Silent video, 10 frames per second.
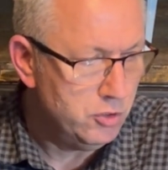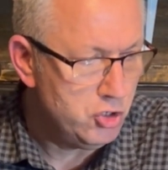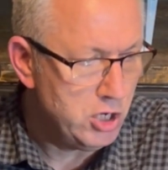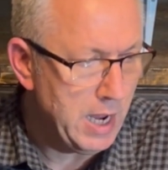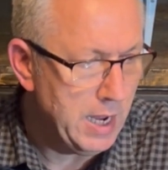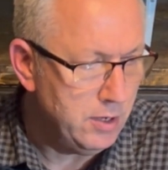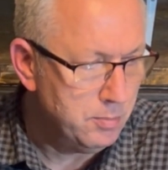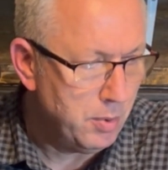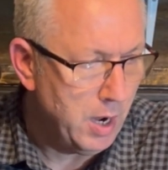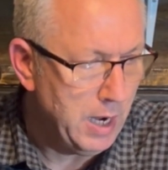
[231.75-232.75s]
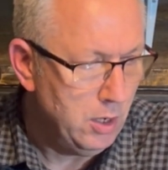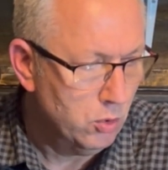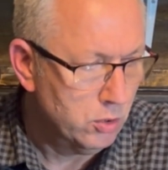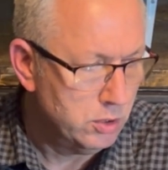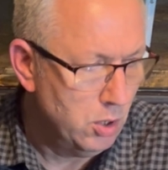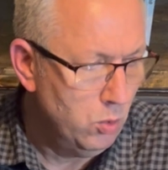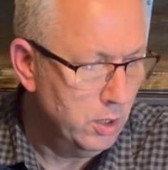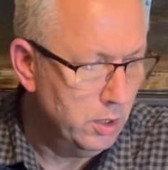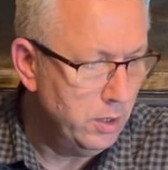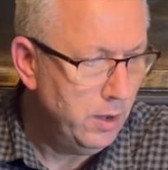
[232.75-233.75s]
chaired by Lord
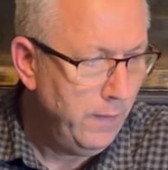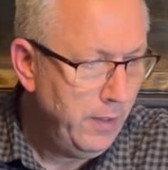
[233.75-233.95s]
Nolan.